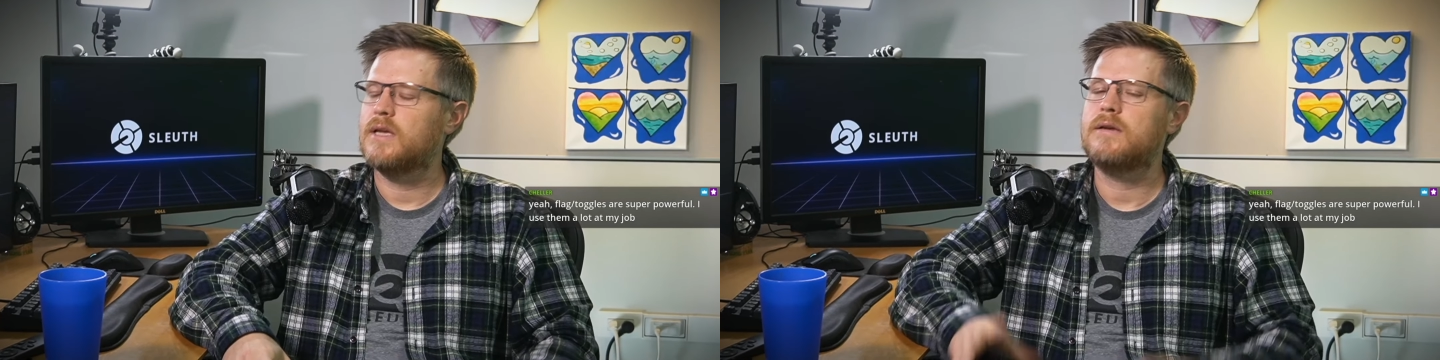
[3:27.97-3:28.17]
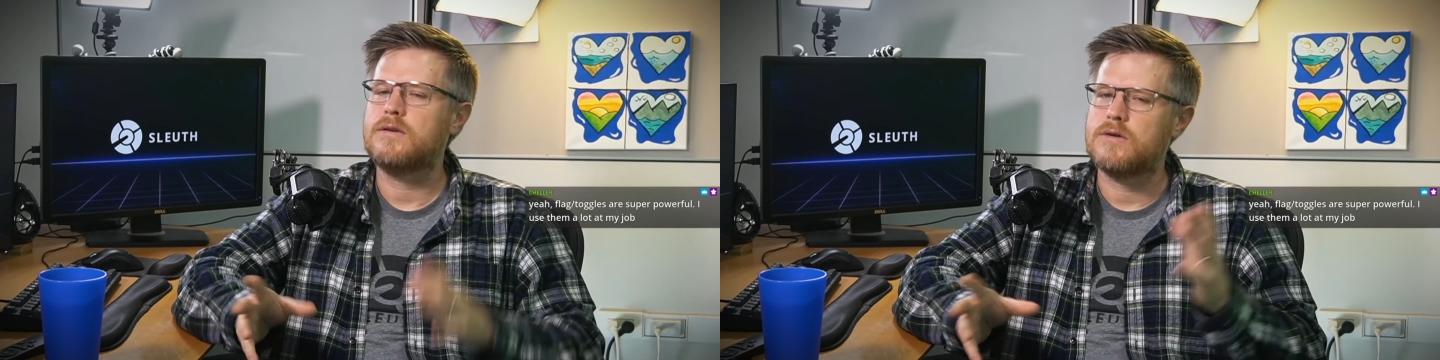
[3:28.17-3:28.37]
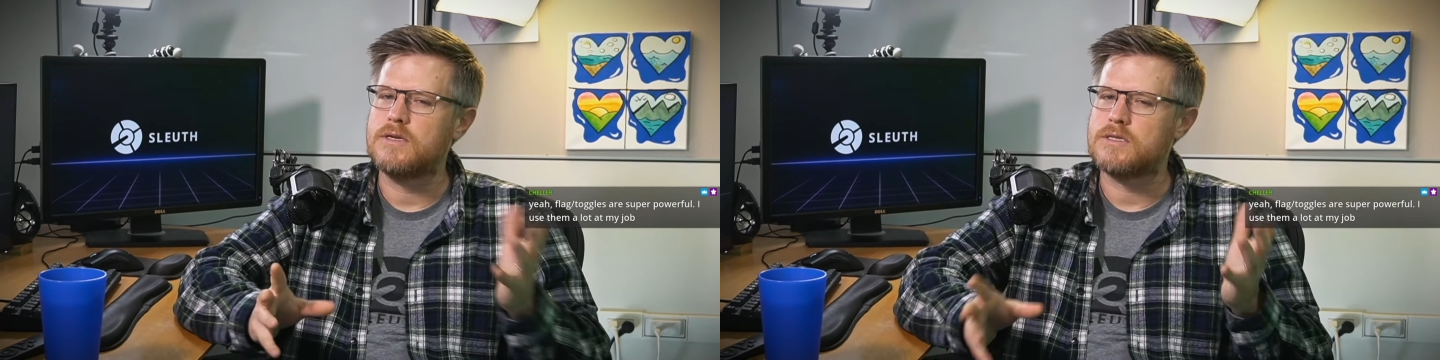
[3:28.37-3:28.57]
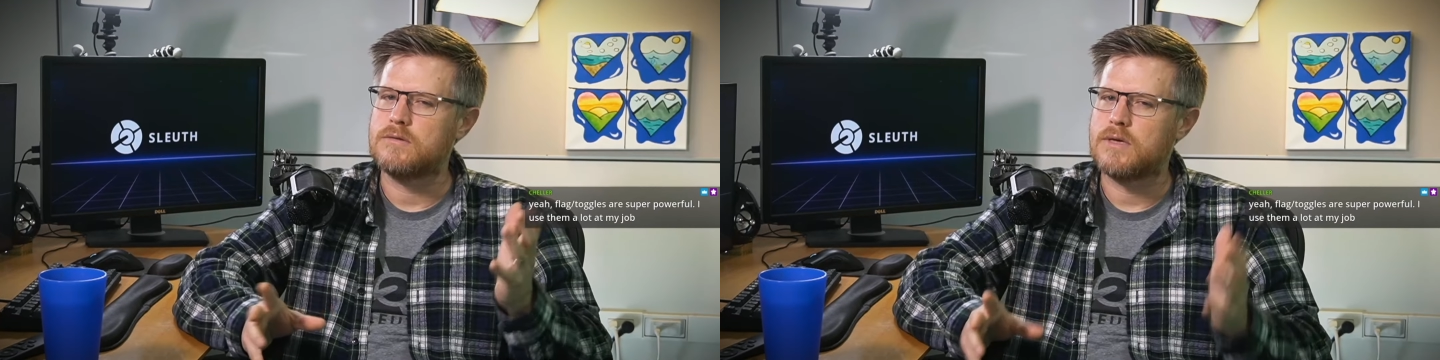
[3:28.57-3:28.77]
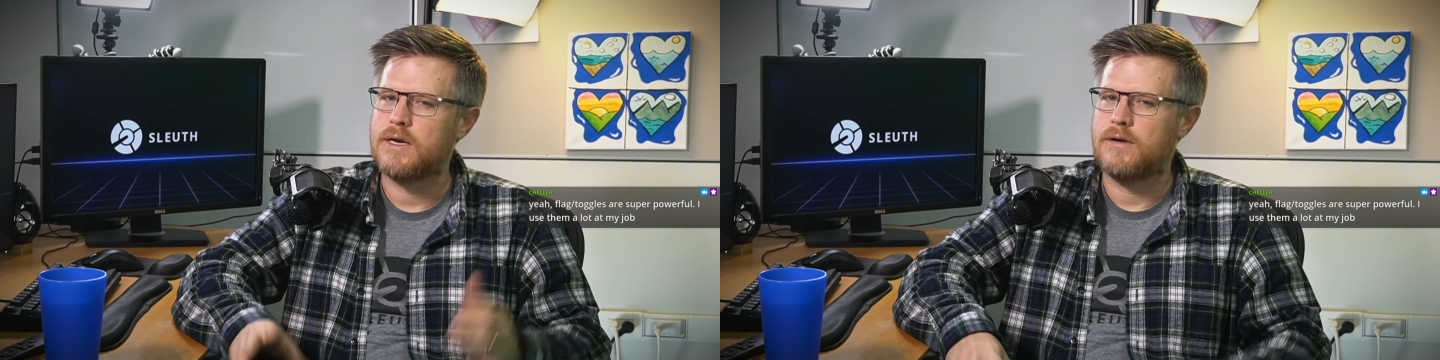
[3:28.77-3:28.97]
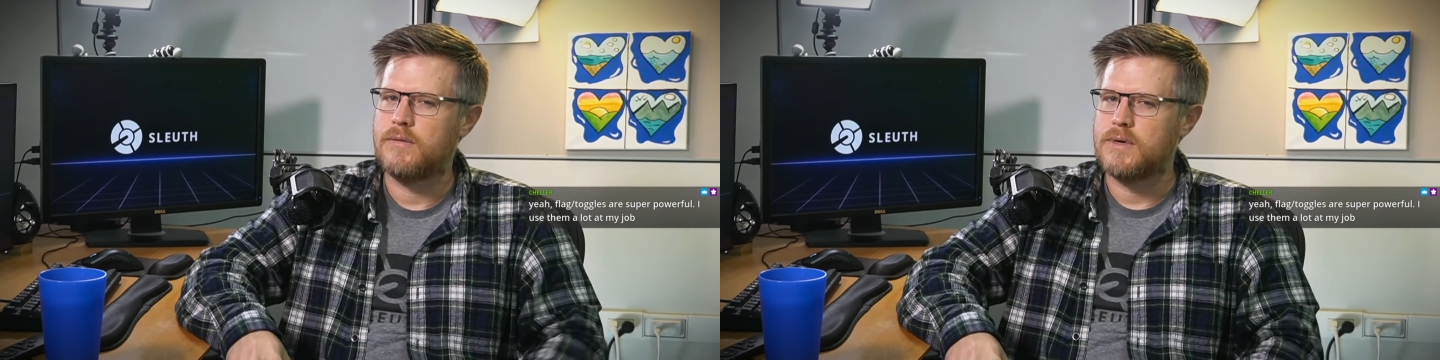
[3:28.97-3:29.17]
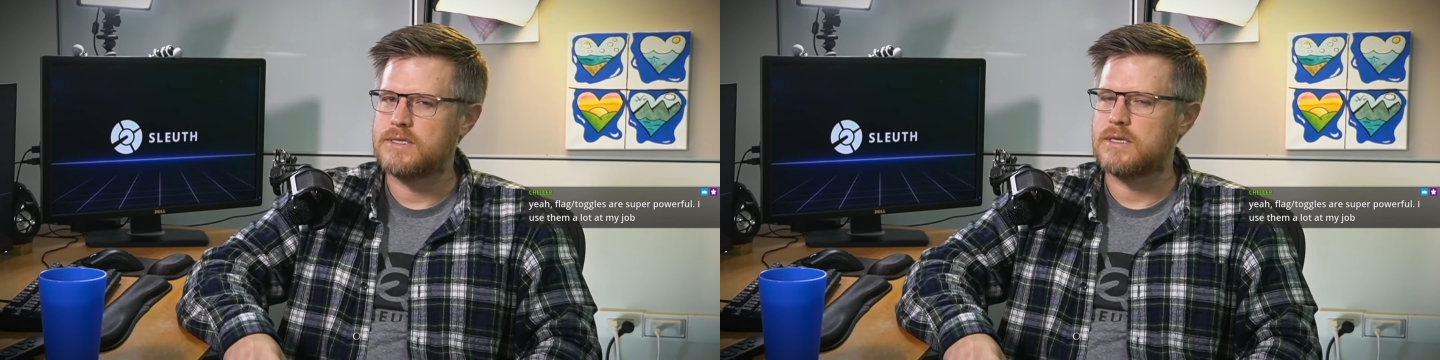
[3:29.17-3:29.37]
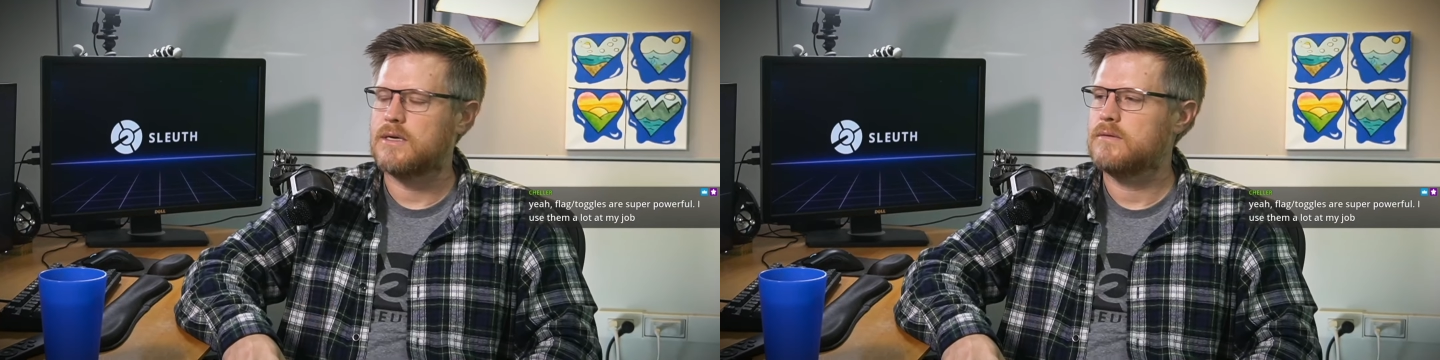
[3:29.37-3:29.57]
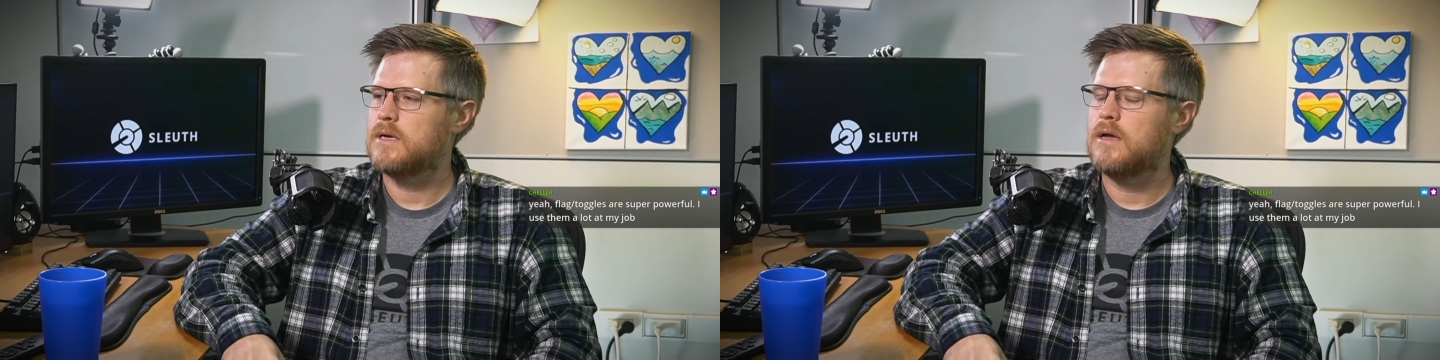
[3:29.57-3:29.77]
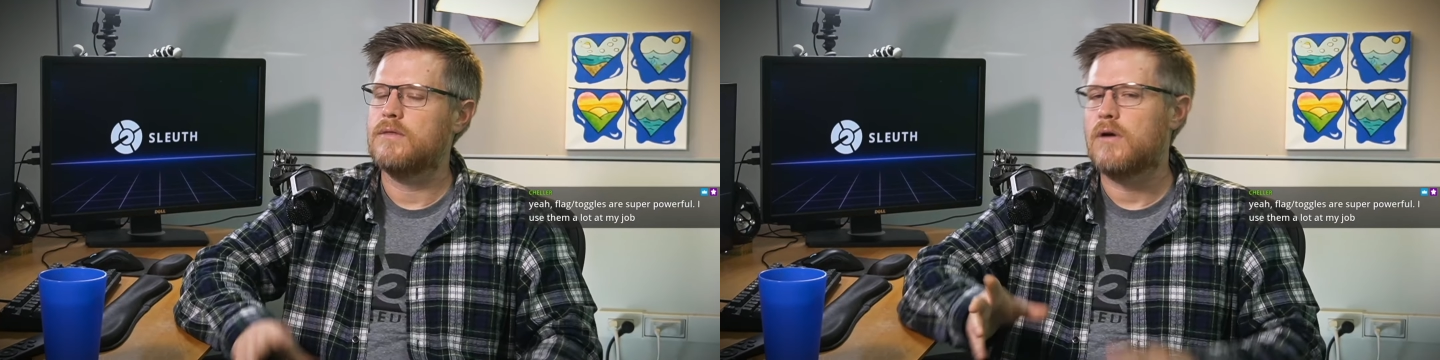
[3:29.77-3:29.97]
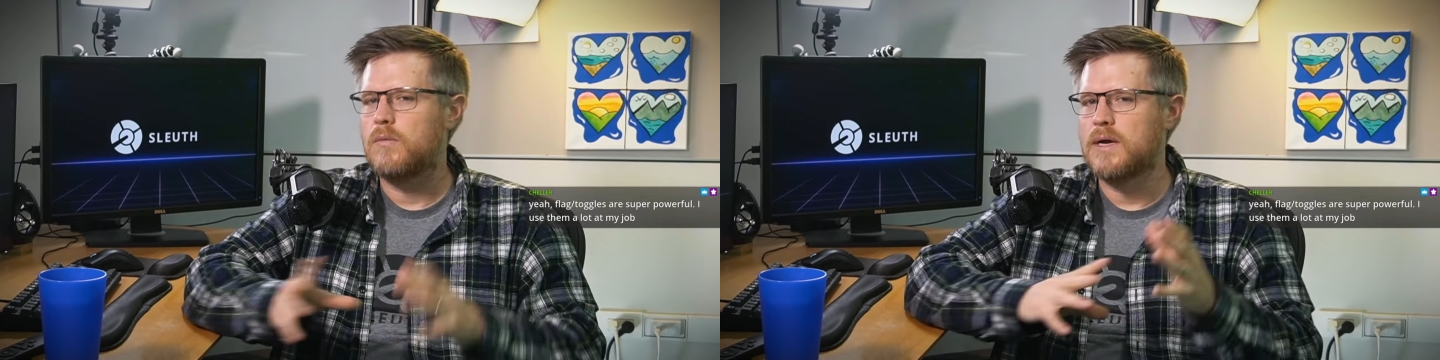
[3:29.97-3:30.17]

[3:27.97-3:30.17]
in a traditional Canary release style. There are